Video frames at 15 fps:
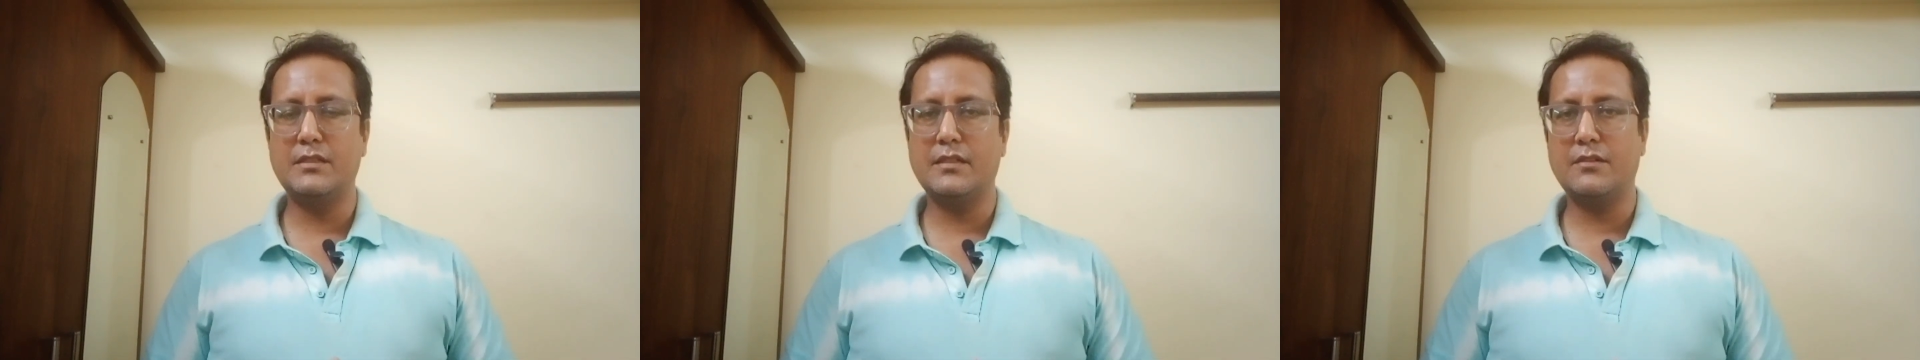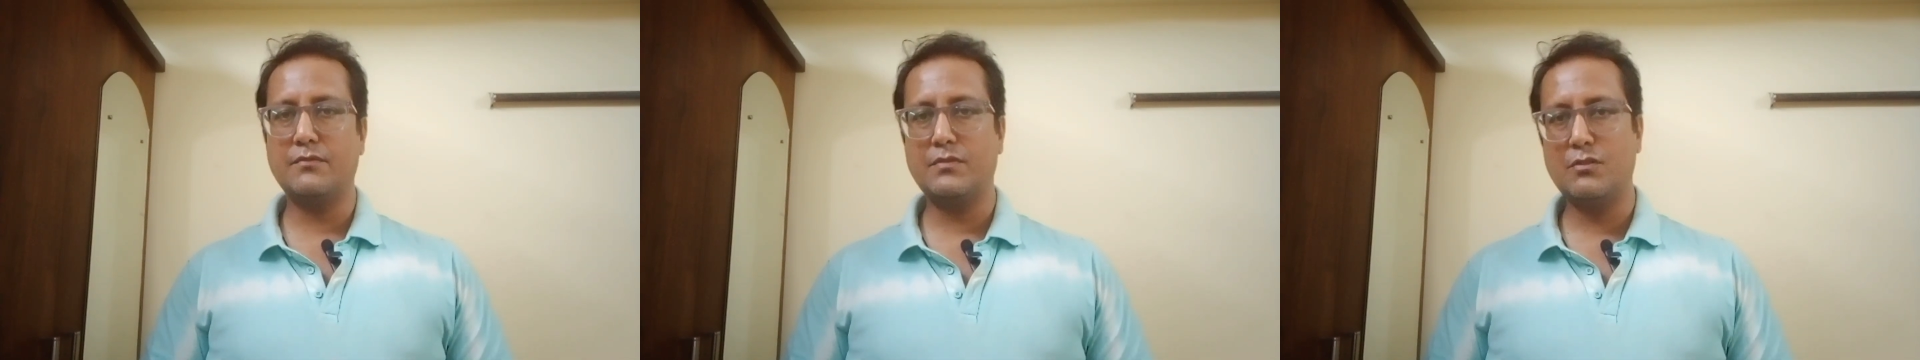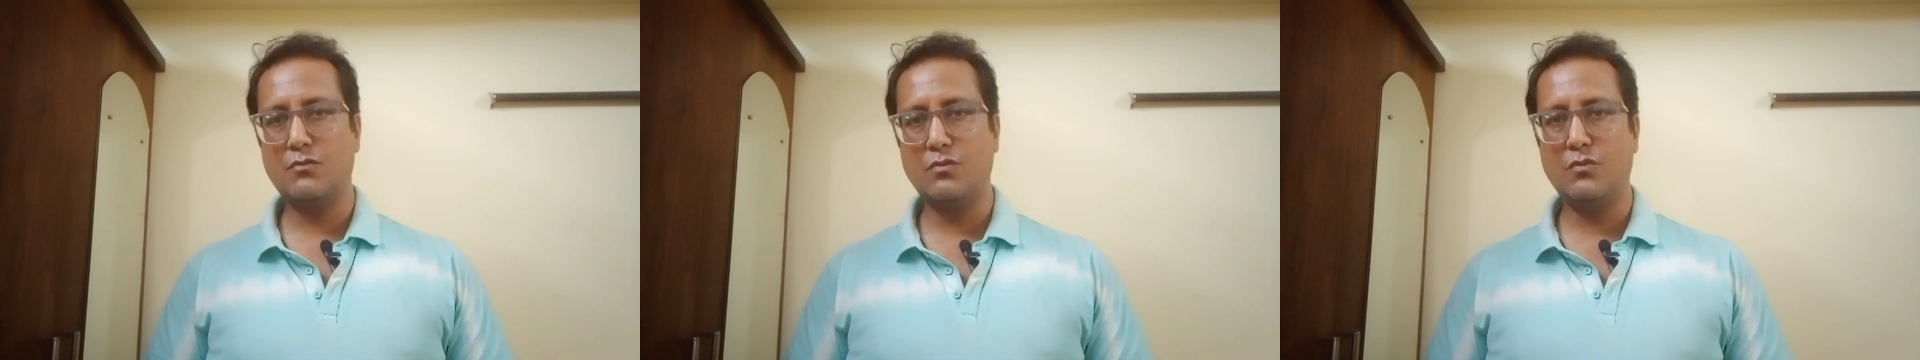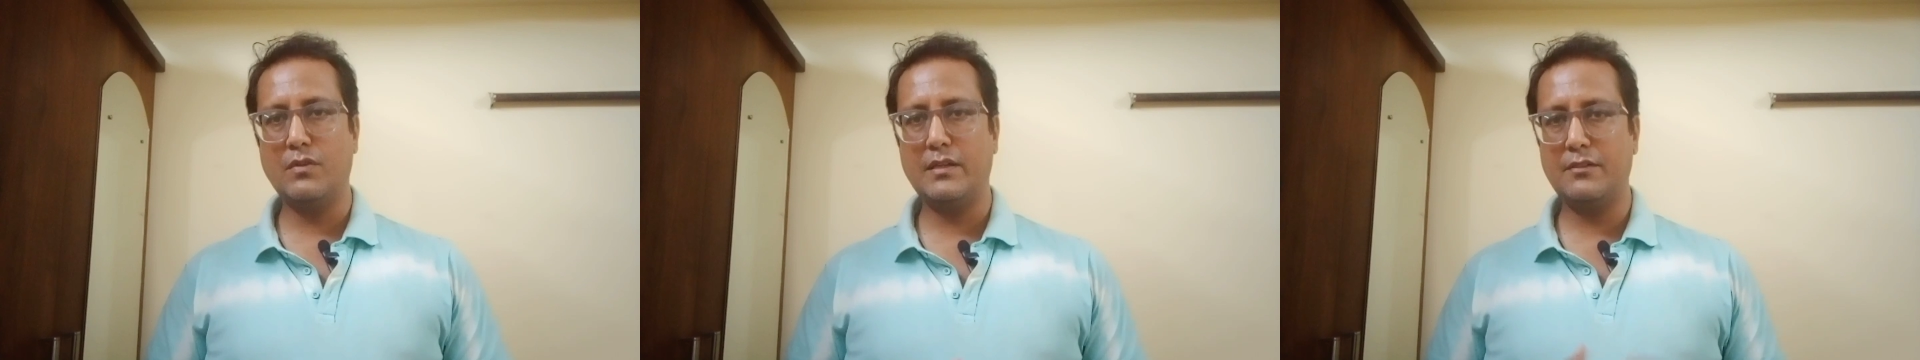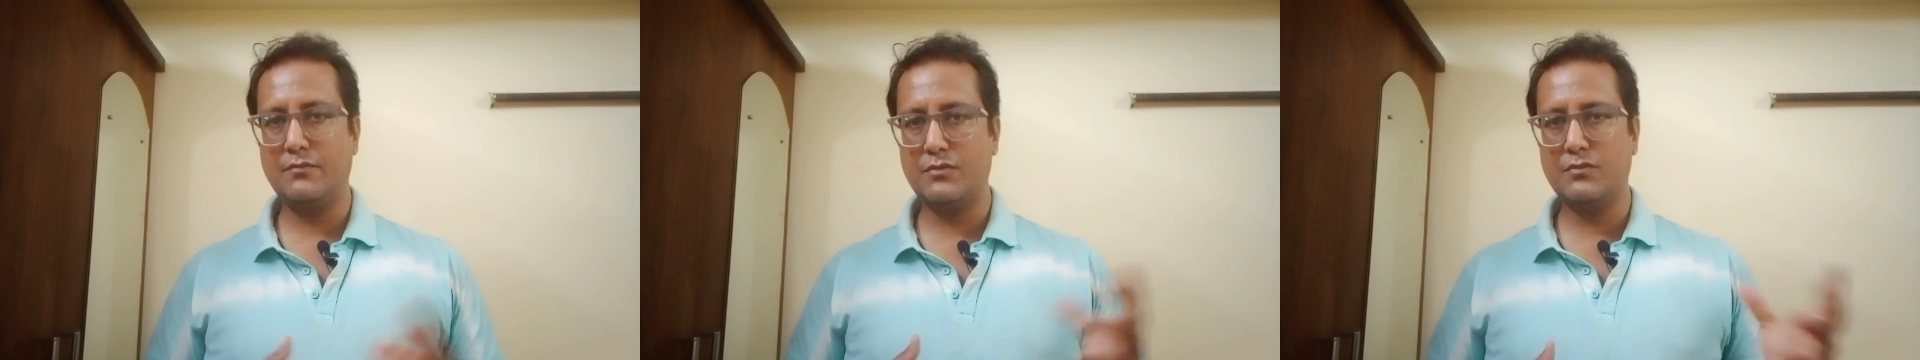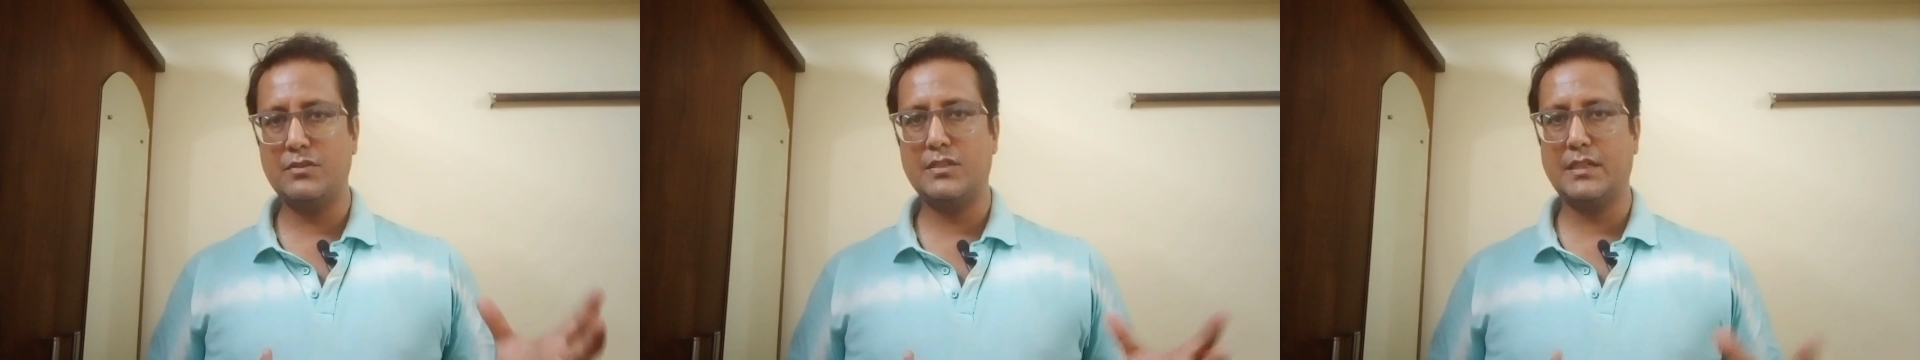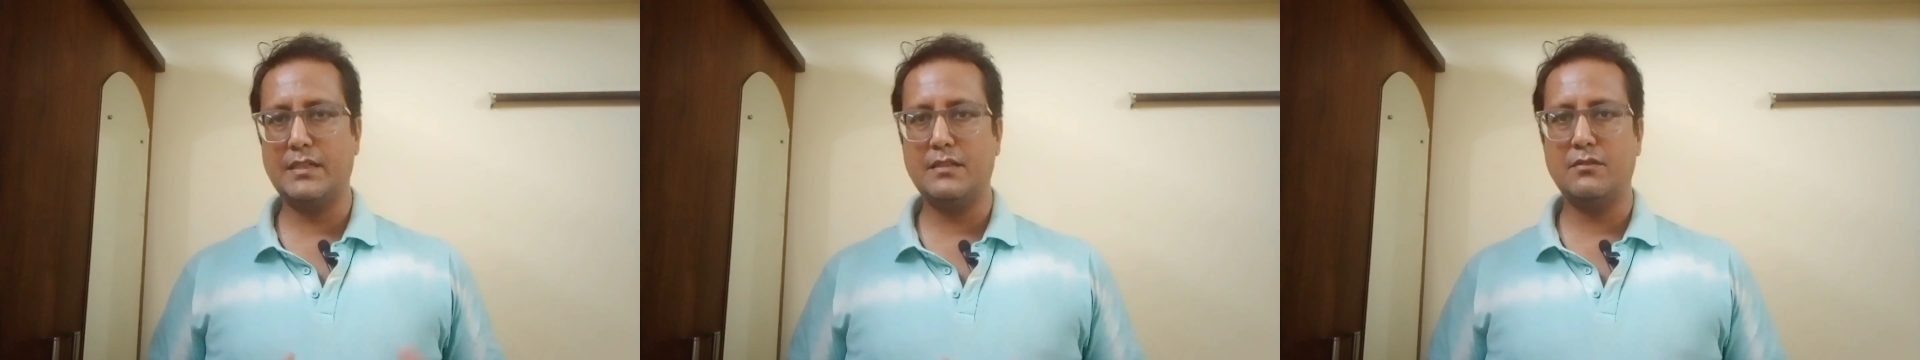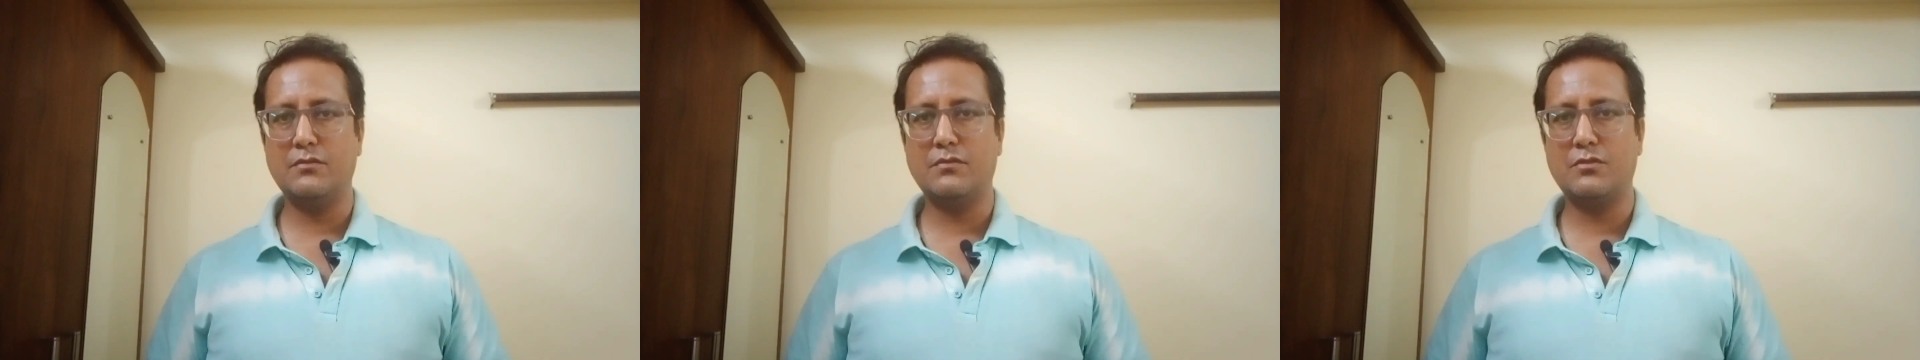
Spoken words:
If you go and if you check it out,